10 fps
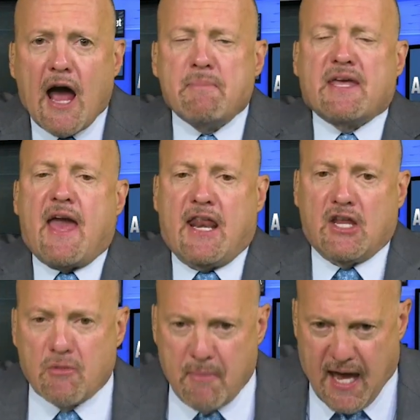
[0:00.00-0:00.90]
begetting
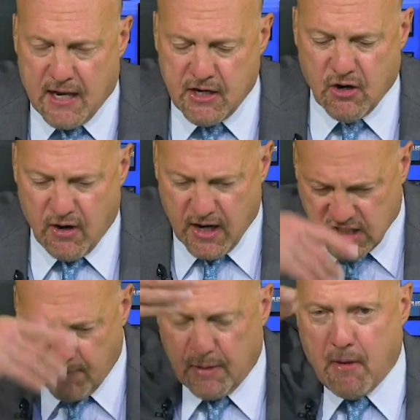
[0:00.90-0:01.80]
demand here. That's
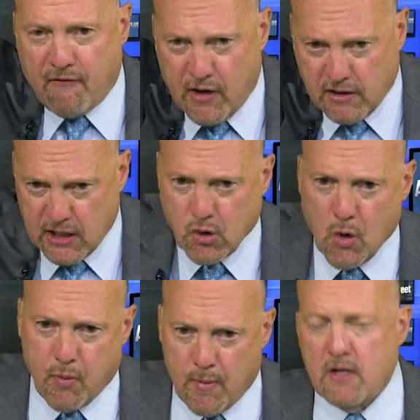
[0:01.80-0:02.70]
something my friend Lee
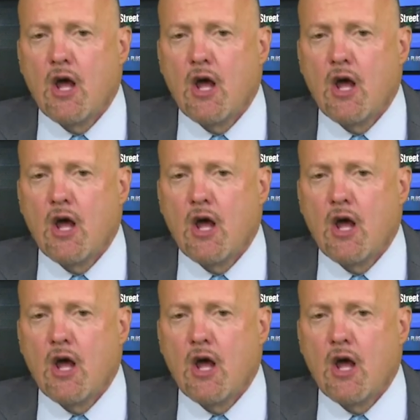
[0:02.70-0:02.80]
Cooperman,